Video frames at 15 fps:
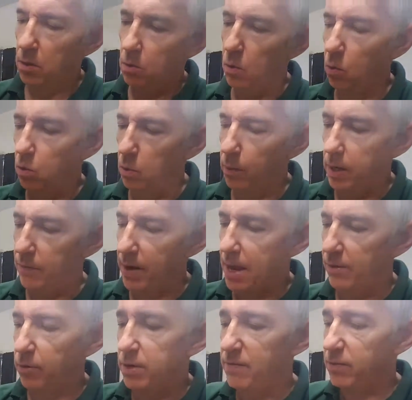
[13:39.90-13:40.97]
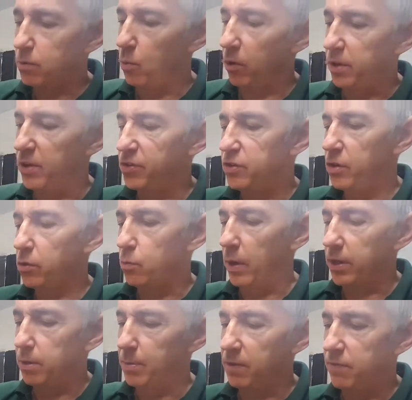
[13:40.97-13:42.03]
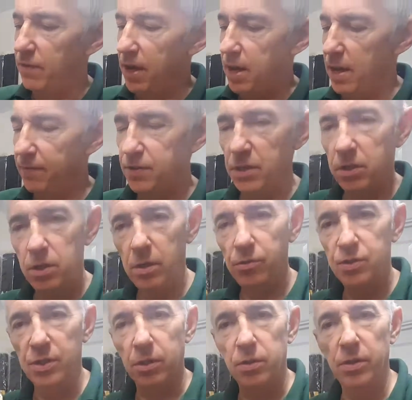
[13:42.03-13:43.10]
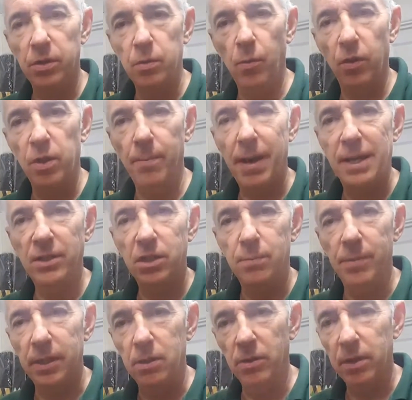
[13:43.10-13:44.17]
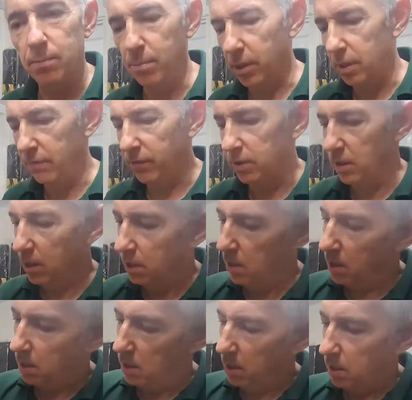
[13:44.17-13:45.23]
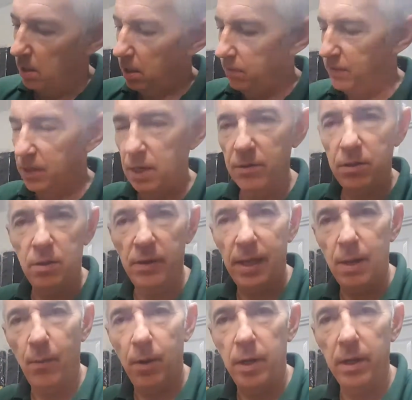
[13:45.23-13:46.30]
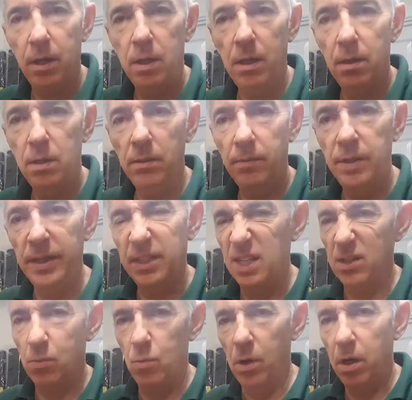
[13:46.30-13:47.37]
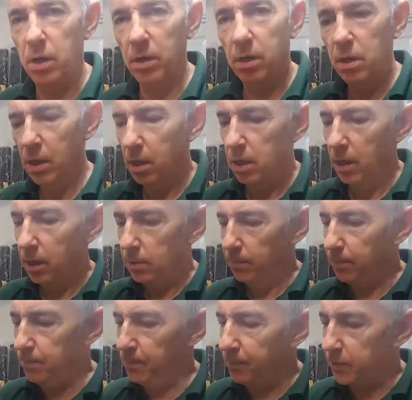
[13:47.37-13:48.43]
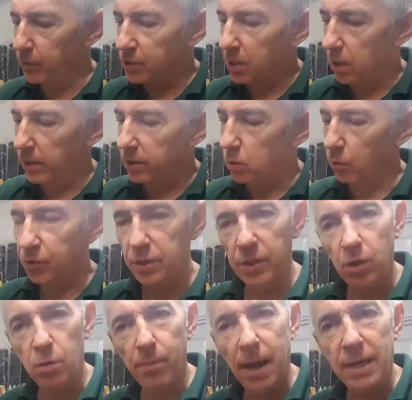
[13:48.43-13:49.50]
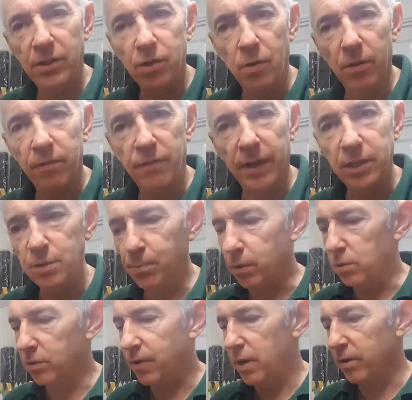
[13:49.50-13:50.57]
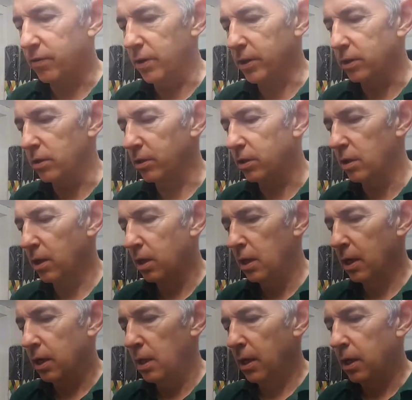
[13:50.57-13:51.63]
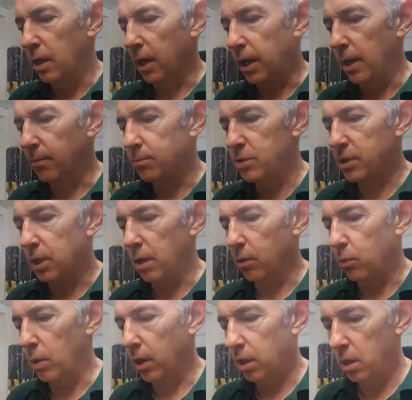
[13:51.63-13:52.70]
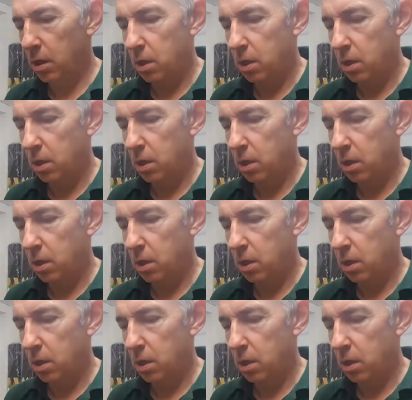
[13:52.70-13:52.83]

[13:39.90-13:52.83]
all the way around, or even if you want a new one, to be fair, if your cue's good and you want the badge to be looking perfect, if you don't do it that way and it doesn't work, there was a guy called the Q Badger on Facebook. It was very, very good. So